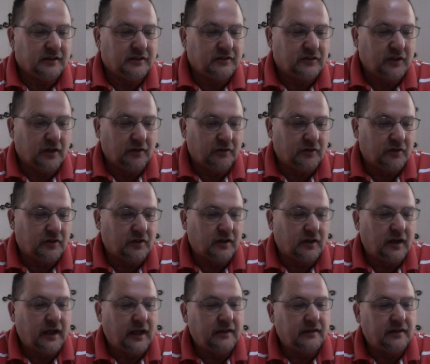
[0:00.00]
silver
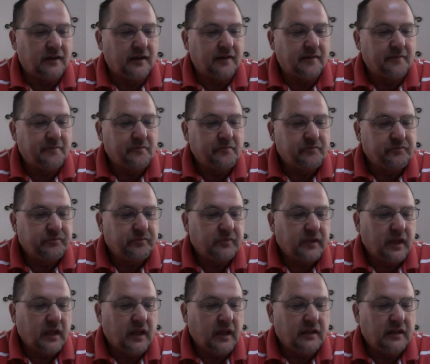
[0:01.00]
and
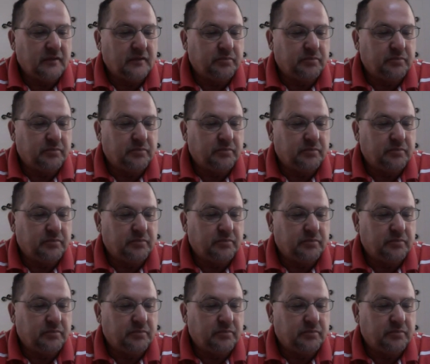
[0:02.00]
the